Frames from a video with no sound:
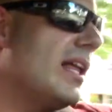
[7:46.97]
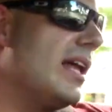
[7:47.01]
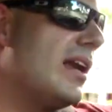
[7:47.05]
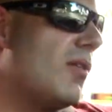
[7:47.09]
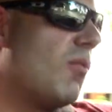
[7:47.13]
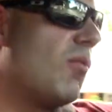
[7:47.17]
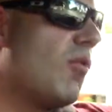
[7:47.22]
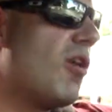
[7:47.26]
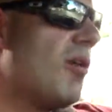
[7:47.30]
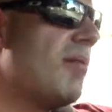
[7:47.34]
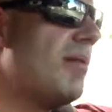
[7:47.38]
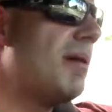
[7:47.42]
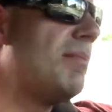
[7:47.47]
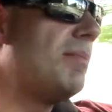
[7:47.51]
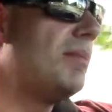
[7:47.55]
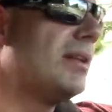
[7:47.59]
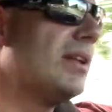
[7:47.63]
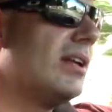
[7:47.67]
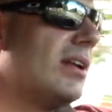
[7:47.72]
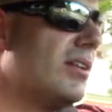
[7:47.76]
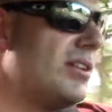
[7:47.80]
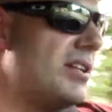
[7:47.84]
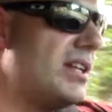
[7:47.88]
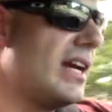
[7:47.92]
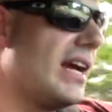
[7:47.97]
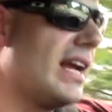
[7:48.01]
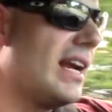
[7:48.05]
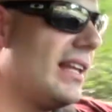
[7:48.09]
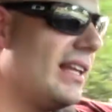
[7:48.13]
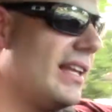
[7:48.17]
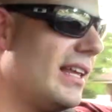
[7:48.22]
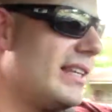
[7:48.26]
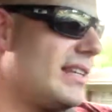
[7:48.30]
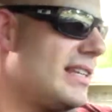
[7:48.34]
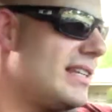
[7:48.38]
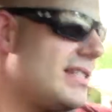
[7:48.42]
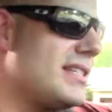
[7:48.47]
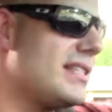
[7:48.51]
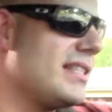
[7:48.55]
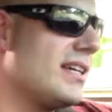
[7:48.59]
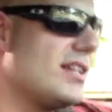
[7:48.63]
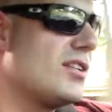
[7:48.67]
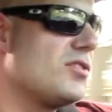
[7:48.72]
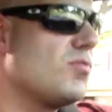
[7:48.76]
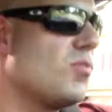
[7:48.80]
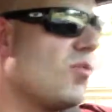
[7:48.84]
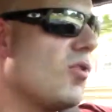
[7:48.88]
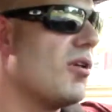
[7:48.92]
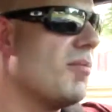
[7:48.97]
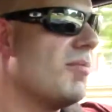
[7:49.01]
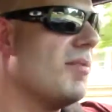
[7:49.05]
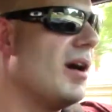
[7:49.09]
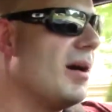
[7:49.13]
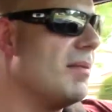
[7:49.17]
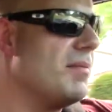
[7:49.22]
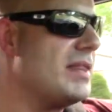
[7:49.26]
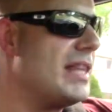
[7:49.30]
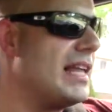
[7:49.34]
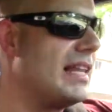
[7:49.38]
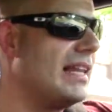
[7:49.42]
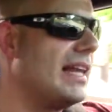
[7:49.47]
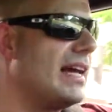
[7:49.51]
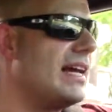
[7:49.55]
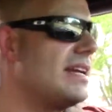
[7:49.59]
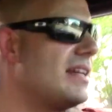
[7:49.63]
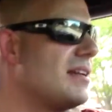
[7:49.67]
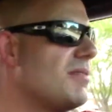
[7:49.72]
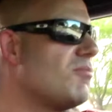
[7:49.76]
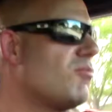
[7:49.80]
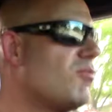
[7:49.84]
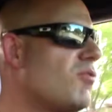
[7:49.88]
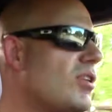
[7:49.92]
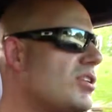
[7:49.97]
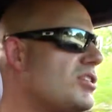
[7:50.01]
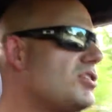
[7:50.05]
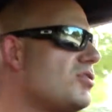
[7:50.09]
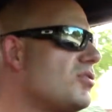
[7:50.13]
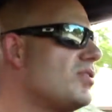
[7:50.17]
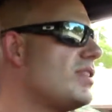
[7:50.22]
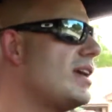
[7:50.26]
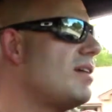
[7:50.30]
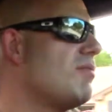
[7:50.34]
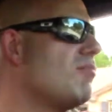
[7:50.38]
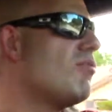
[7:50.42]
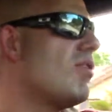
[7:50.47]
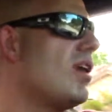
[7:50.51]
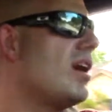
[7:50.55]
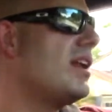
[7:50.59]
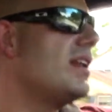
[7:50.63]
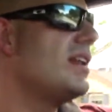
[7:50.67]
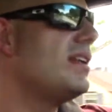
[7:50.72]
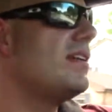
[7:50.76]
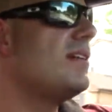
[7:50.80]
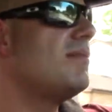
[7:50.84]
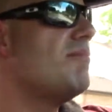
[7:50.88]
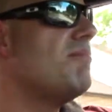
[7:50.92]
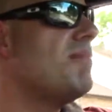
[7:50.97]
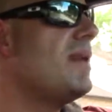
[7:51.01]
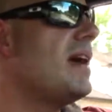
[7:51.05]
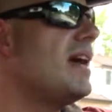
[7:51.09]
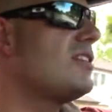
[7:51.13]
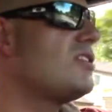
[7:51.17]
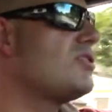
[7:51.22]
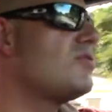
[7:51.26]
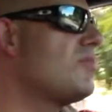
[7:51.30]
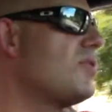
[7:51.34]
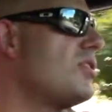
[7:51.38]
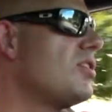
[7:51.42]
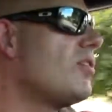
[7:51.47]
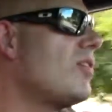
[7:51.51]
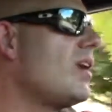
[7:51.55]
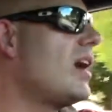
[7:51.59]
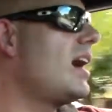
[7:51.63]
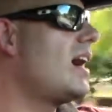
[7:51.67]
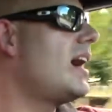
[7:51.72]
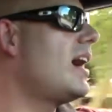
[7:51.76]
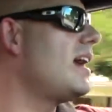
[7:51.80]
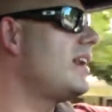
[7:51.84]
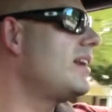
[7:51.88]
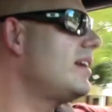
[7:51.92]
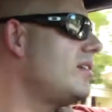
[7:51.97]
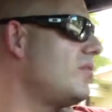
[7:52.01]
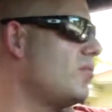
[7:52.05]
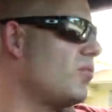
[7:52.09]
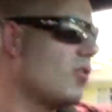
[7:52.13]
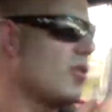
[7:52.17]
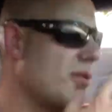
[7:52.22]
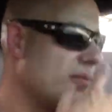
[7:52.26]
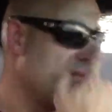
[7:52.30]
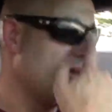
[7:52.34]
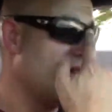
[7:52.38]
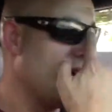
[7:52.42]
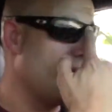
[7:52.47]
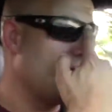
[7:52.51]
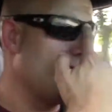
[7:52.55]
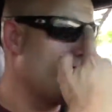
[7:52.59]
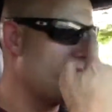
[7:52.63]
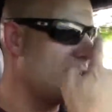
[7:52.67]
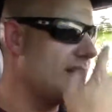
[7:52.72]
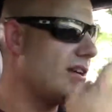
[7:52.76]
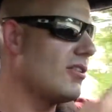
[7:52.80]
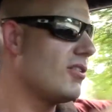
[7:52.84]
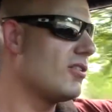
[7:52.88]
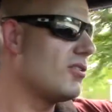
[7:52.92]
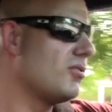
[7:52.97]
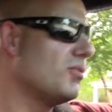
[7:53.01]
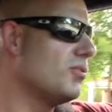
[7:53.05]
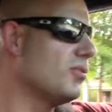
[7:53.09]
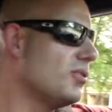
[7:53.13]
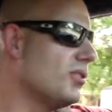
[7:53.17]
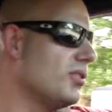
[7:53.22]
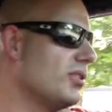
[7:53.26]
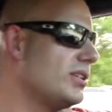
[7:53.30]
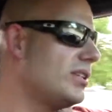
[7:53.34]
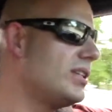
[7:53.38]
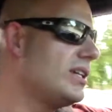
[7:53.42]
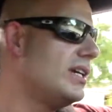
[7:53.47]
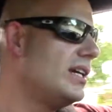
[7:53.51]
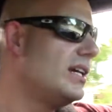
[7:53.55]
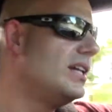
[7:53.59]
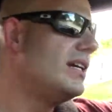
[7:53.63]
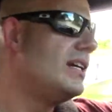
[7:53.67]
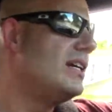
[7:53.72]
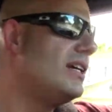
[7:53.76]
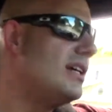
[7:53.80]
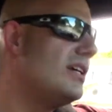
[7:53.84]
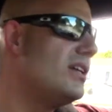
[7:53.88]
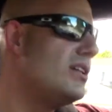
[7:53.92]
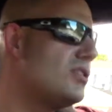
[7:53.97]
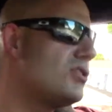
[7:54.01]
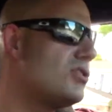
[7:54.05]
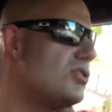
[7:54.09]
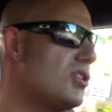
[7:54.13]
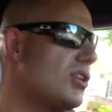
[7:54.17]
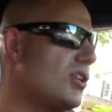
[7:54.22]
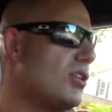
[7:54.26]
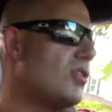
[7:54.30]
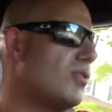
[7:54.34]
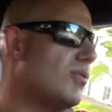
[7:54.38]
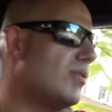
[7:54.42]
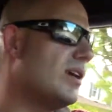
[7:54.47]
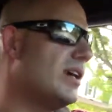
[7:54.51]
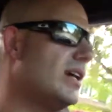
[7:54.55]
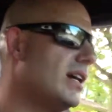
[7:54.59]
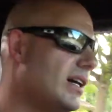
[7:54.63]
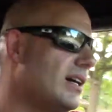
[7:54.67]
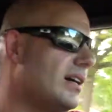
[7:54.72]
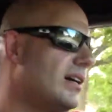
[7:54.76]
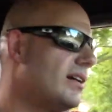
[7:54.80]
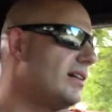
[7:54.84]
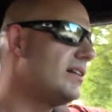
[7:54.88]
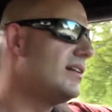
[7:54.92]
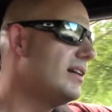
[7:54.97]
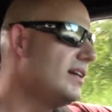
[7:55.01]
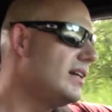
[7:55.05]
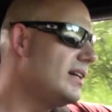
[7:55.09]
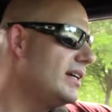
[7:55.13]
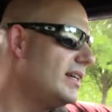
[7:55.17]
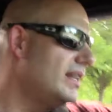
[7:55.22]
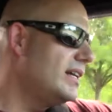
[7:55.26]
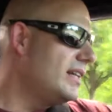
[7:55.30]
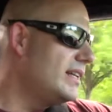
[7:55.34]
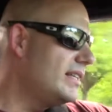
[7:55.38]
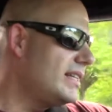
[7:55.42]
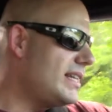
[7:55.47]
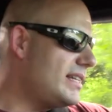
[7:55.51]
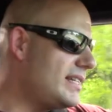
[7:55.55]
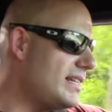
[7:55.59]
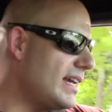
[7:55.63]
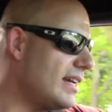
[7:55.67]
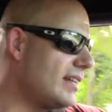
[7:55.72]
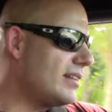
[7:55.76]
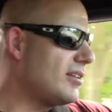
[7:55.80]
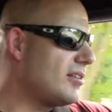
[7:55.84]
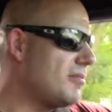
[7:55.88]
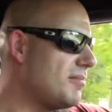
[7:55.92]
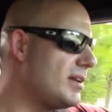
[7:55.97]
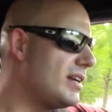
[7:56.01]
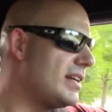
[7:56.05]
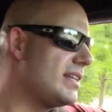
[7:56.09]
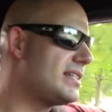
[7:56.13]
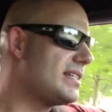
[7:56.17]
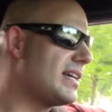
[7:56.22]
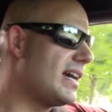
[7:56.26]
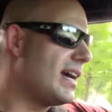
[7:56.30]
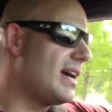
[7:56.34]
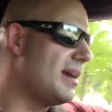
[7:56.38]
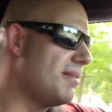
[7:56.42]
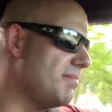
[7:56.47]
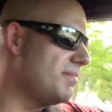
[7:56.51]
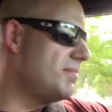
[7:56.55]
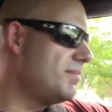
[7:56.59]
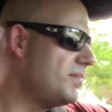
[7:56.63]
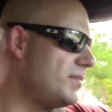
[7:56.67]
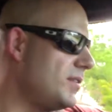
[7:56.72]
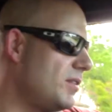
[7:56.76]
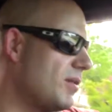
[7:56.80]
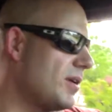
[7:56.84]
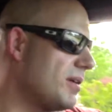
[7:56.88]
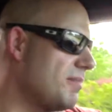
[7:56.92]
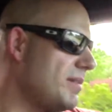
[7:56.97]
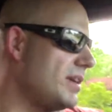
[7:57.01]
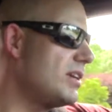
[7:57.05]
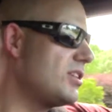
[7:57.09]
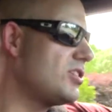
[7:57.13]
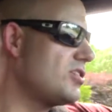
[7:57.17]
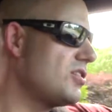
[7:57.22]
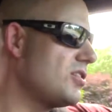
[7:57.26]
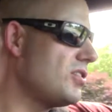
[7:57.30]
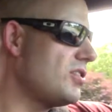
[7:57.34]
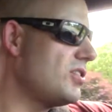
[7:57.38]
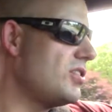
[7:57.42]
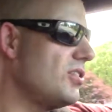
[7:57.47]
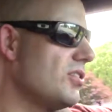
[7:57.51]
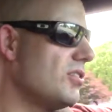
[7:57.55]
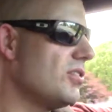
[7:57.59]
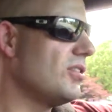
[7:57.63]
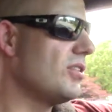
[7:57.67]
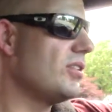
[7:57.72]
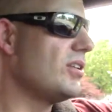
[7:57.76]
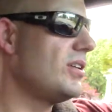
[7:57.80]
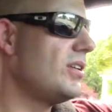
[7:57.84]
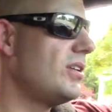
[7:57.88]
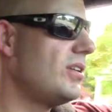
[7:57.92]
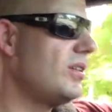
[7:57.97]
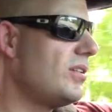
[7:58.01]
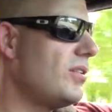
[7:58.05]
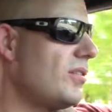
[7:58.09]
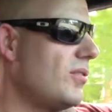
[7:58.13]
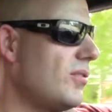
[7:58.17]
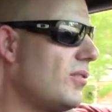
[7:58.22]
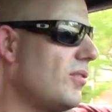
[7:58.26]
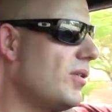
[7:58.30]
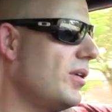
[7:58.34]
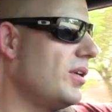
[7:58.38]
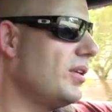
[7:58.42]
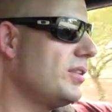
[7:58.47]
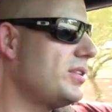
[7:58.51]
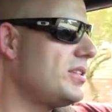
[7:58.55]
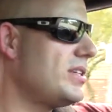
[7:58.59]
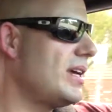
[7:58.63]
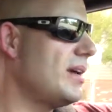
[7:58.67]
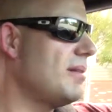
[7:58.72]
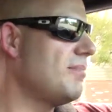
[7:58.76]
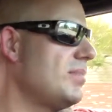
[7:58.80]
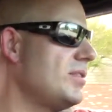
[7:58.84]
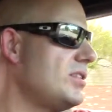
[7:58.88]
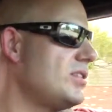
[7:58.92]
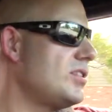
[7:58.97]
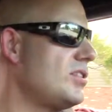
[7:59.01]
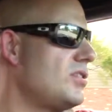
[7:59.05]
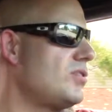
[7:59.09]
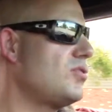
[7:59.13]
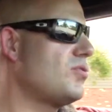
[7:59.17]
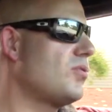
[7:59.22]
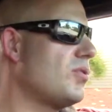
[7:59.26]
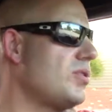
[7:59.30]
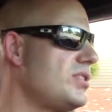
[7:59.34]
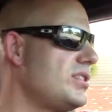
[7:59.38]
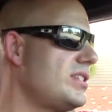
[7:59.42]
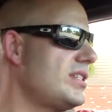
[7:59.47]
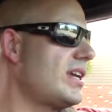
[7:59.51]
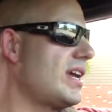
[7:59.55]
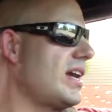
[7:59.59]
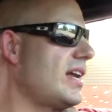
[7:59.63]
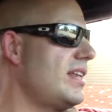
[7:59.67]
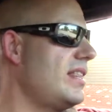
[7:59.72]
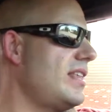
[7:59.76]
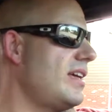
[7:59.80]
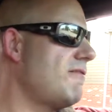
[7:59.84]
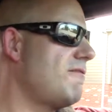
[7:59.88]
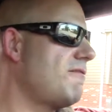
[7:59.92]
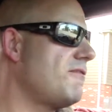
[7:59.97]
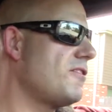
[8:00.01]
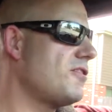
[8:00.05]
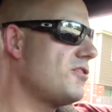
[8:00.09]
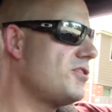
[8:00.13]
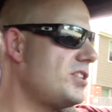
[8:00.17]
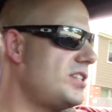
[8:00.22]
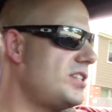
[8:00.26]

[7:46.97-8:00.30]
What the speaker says: it warm up a little. You got to let these things warm up. They run best when they're hot and warmed up. It's air cooled, so they take a little bit of time. You want to make sure your oil temp is towards kind of that first